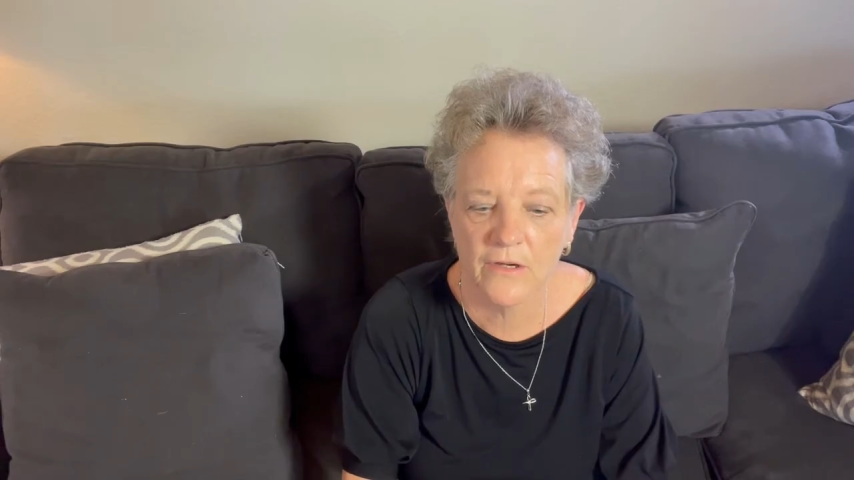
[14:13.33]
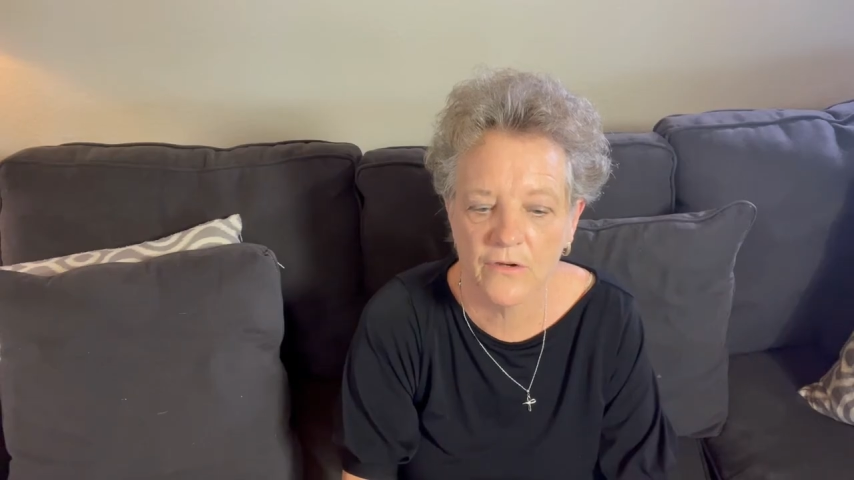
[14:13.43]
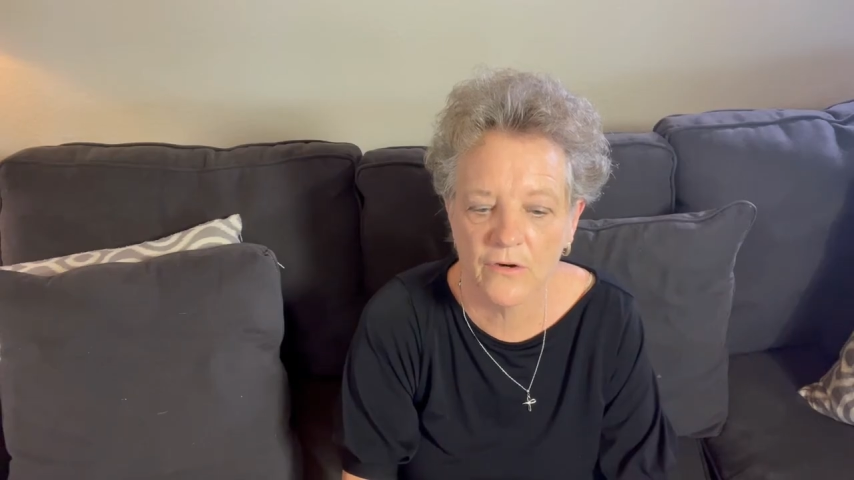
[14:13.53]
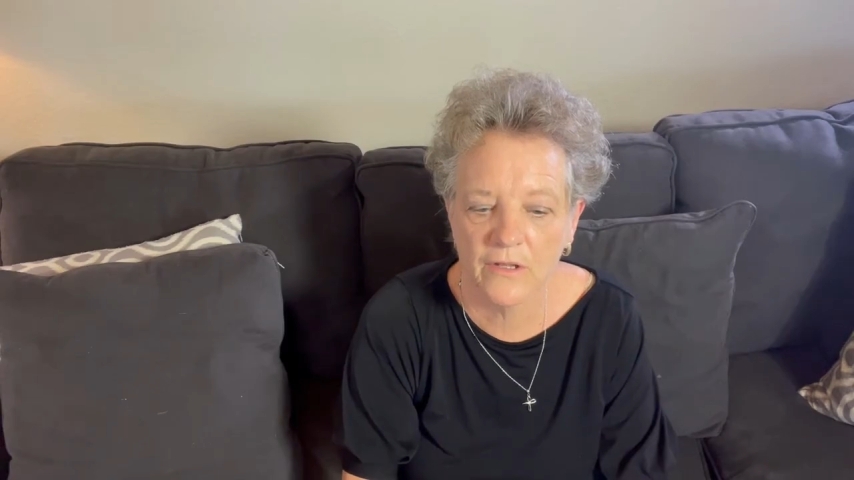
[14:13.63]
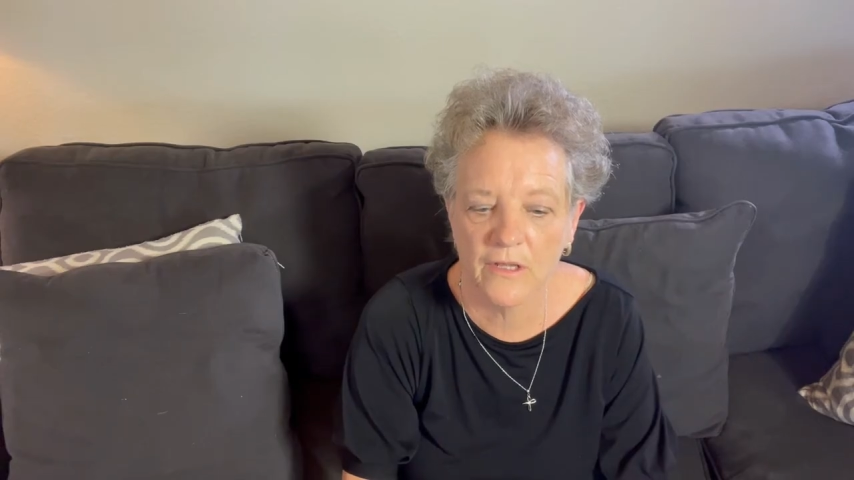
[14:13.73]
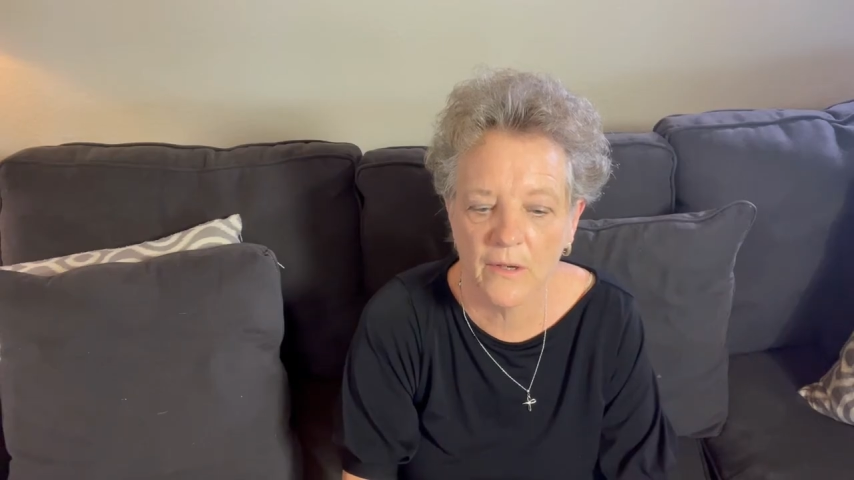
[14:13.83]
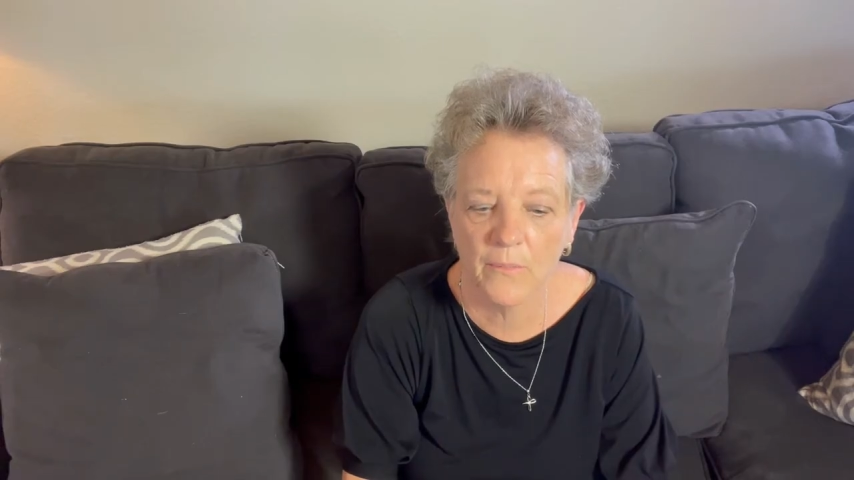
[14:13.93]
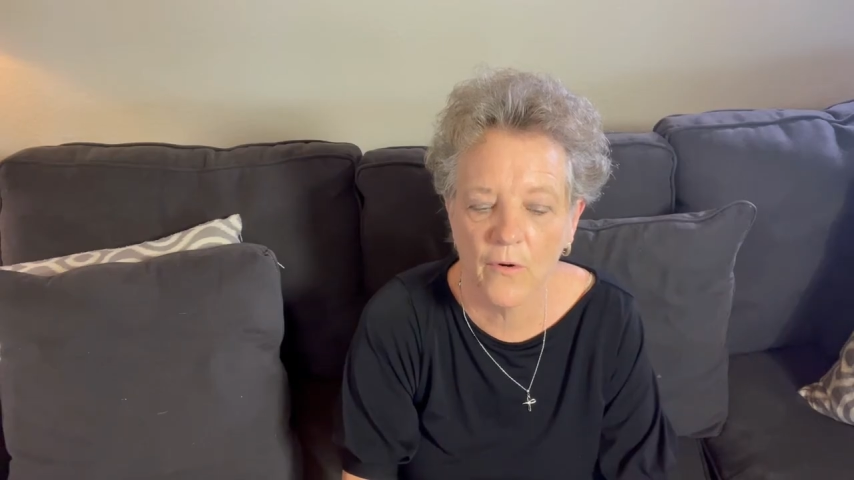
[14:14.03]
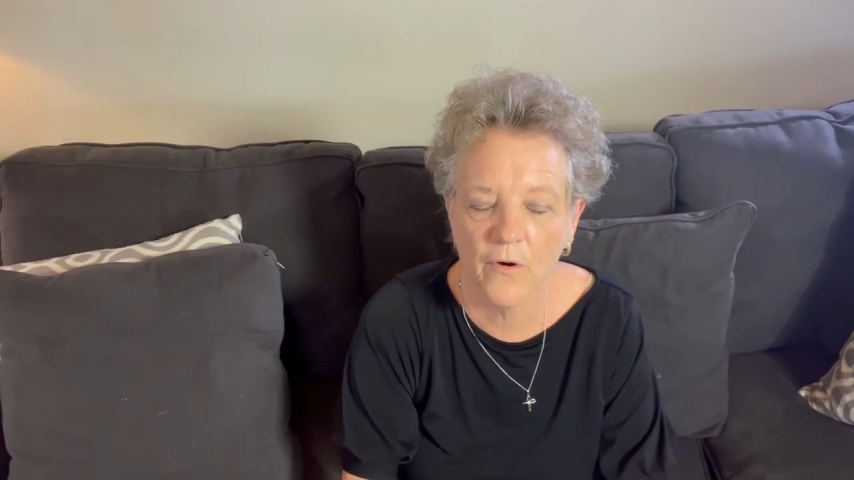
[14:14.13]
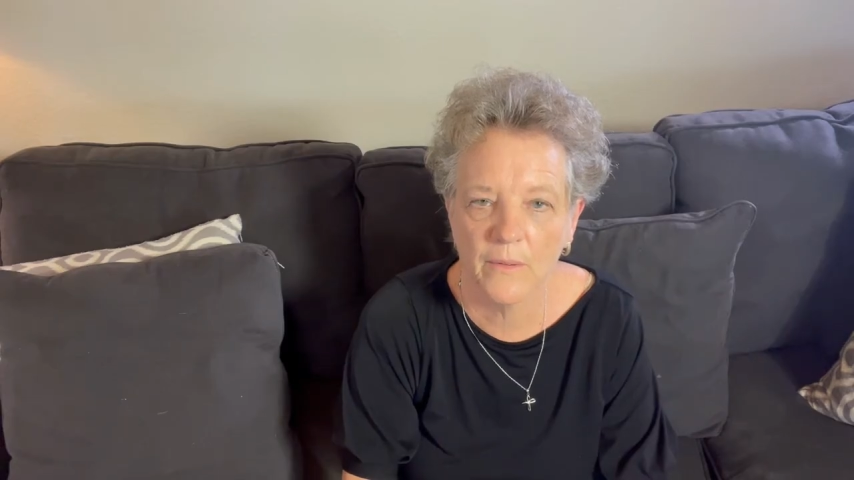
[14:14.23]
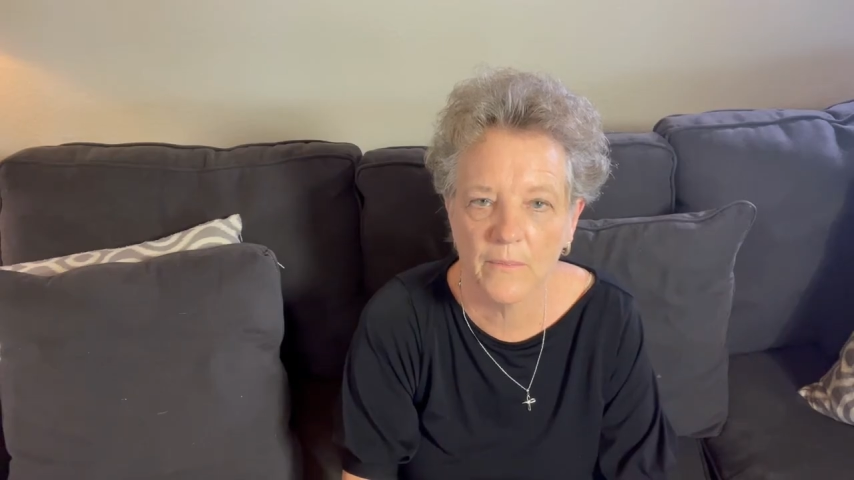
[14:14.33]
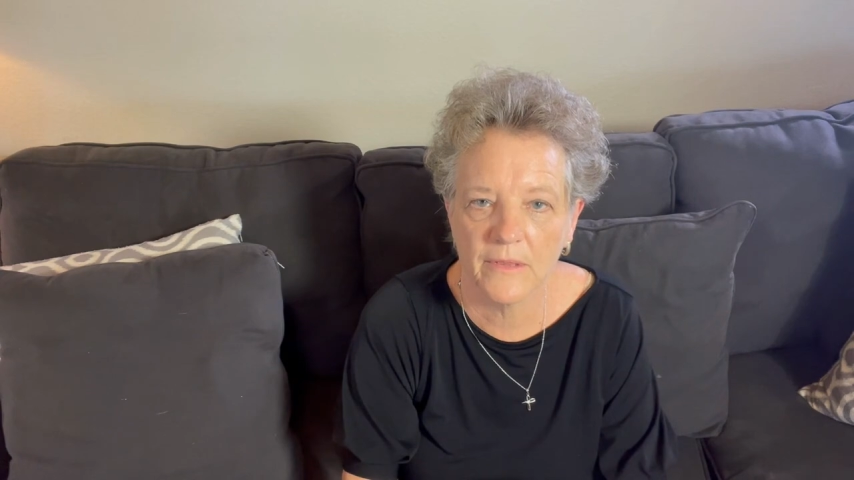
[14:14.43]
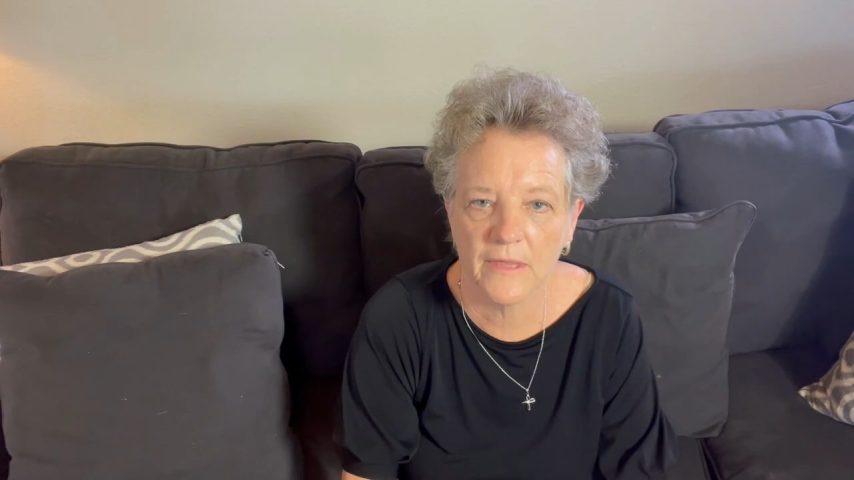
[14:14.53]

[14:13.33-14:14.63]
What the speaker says: During the appointment,